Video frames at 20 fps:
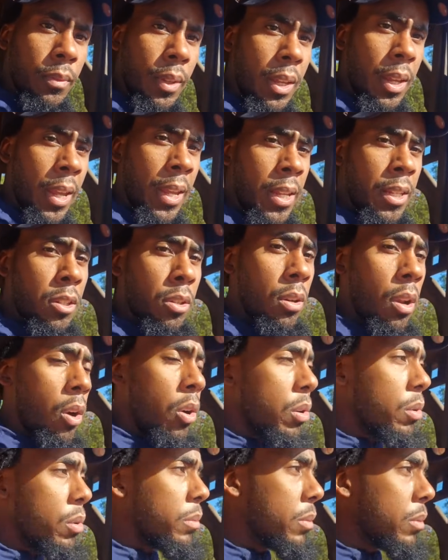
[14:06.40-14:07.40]
And
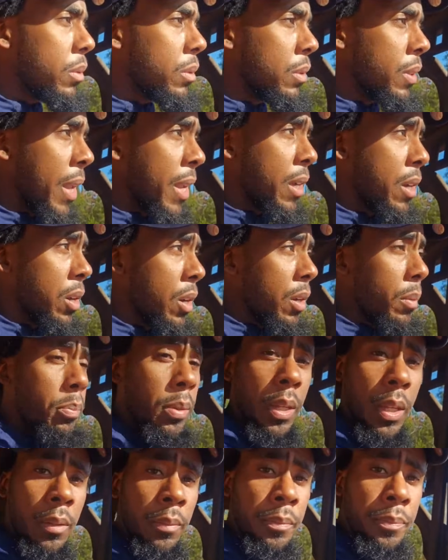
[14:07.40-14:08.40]
they could
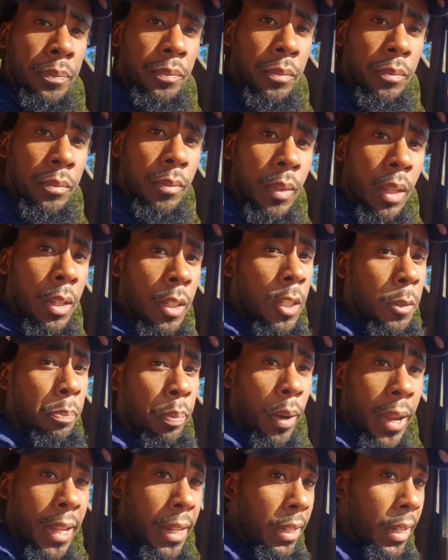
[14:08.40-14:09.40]
be
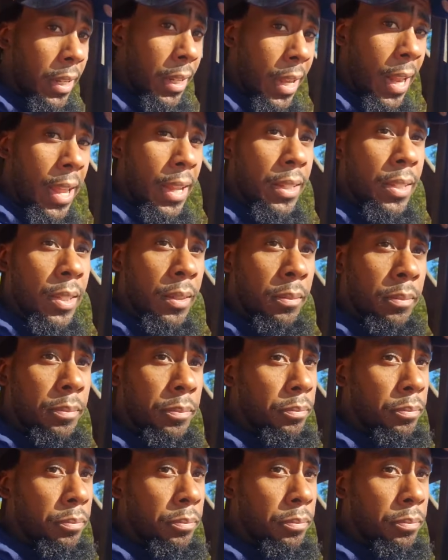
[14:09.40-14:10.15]
spraying the next